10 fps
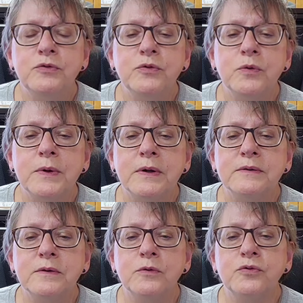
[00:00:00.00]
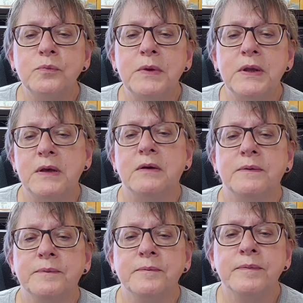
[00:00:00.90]
would you do it on social media?
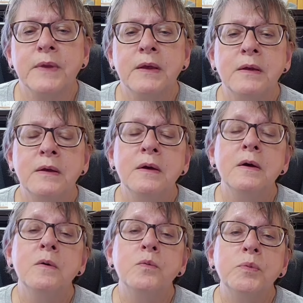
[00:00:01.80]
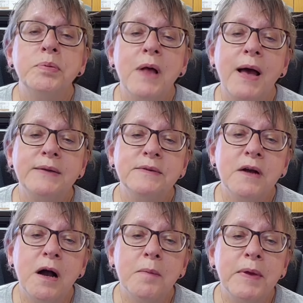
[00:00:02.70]
Reply to
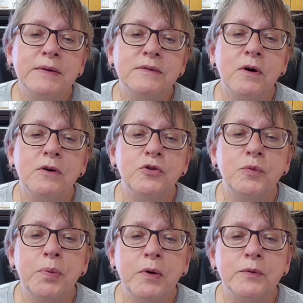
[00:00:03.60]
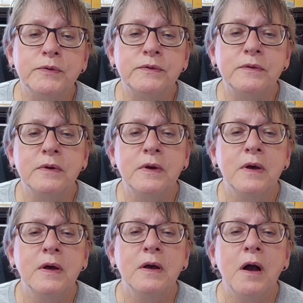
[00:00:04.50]
comments on your posts.
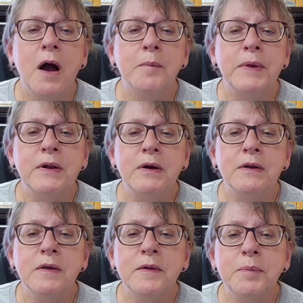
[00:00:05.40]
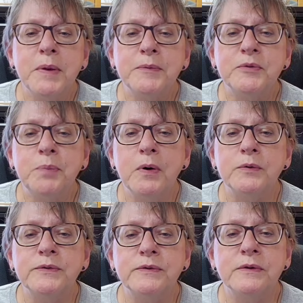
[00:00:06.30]
Comment on other people's
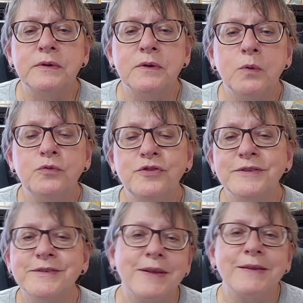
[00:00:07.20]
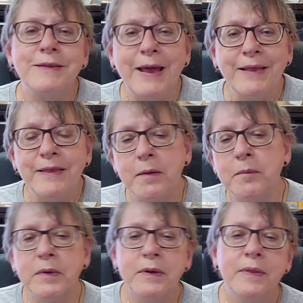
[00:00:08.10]
posts. Don't just like
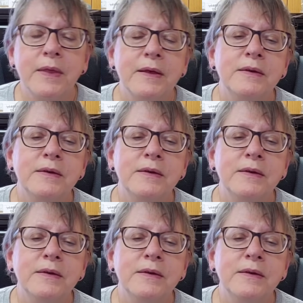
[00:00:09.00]
them.